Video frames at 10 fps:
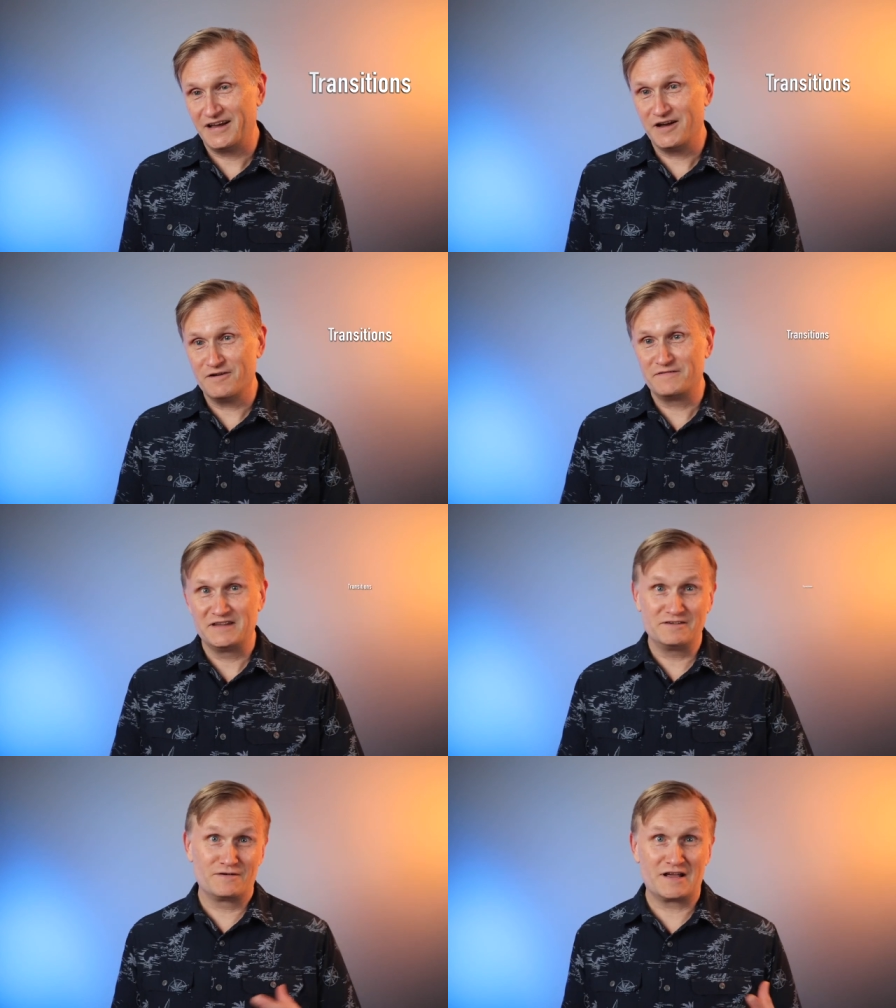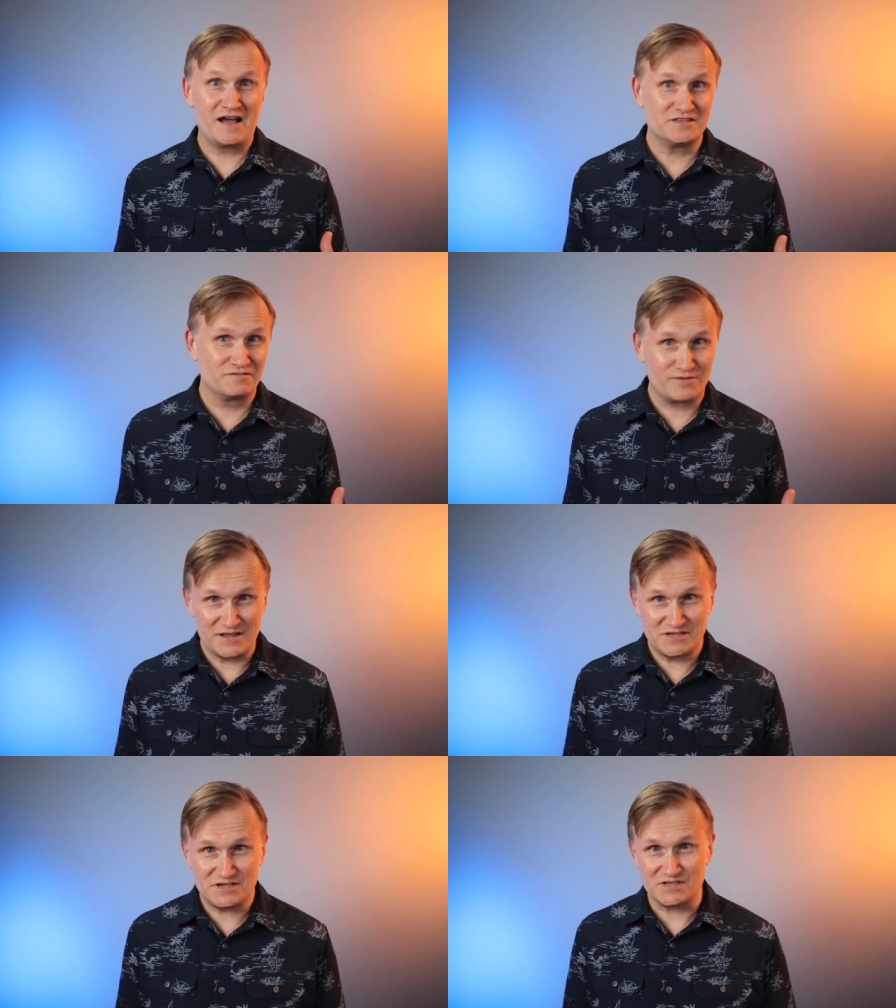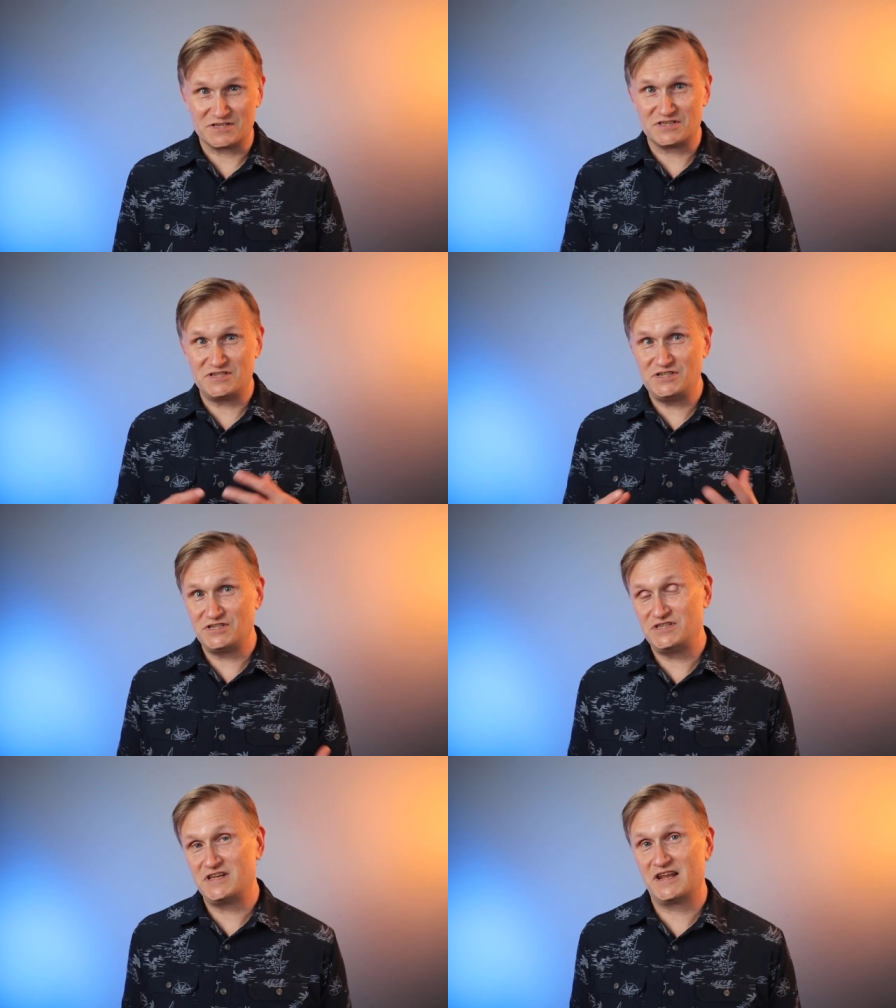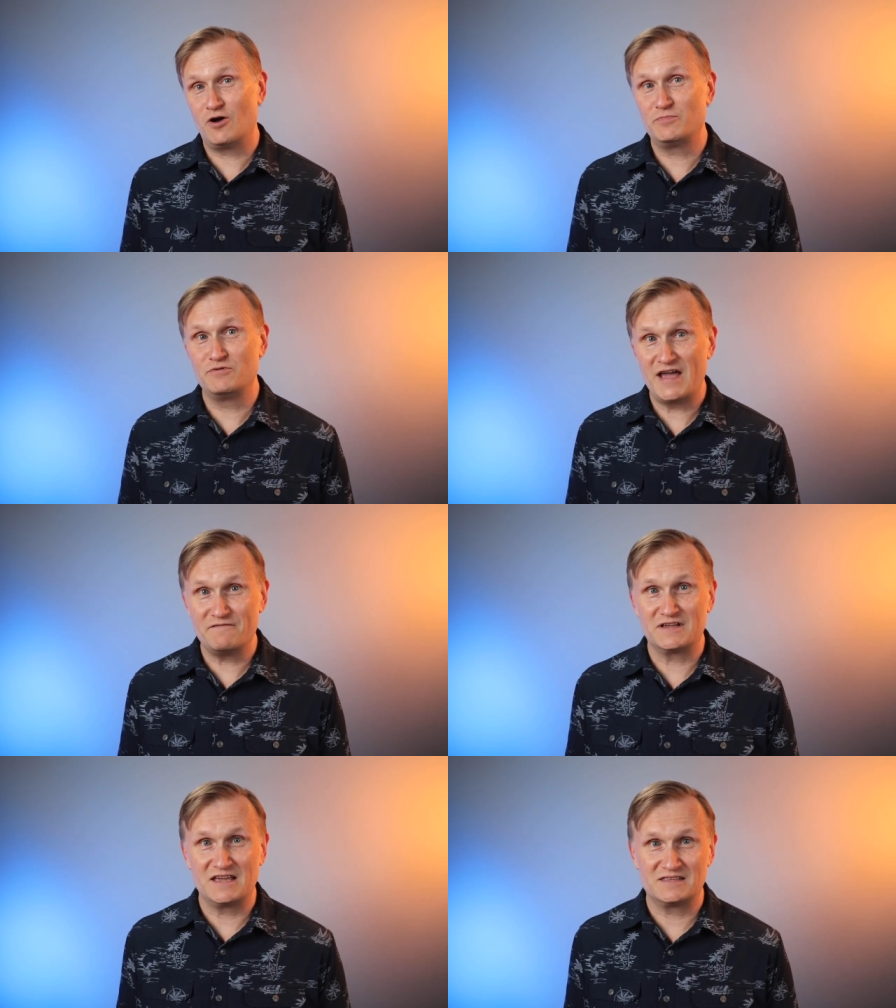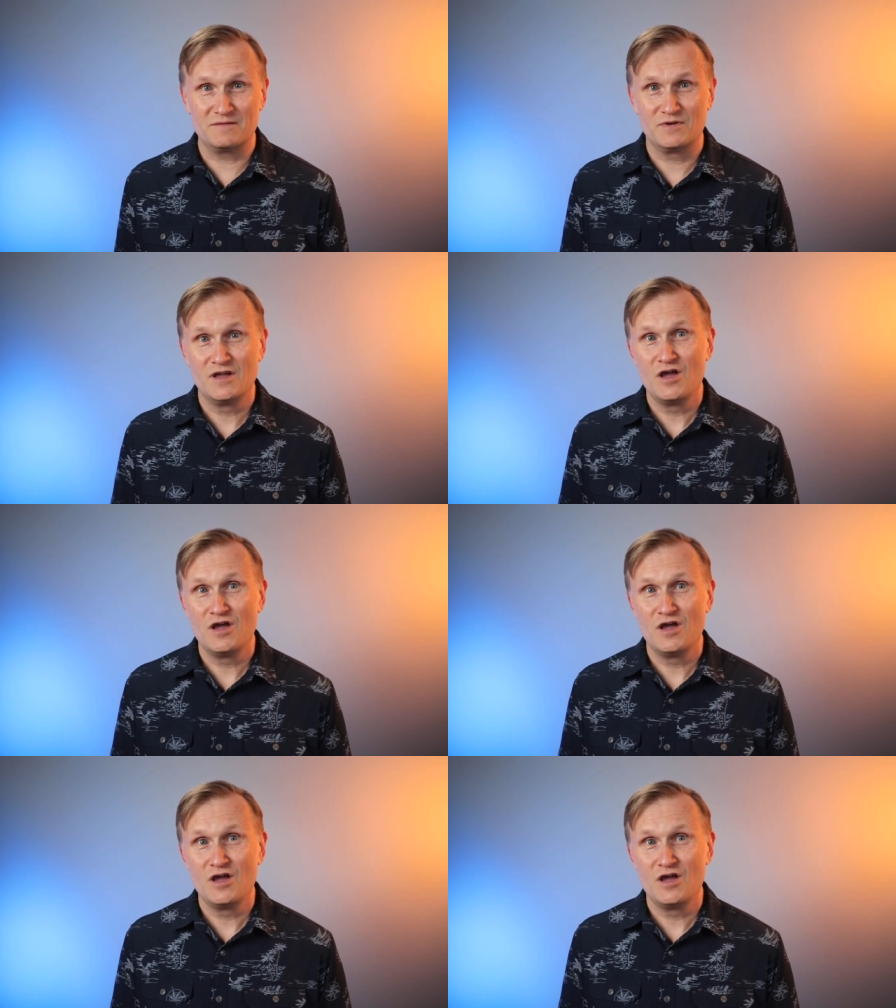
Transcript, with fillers: of different kinds of transitions, and CGC can help you navigate them.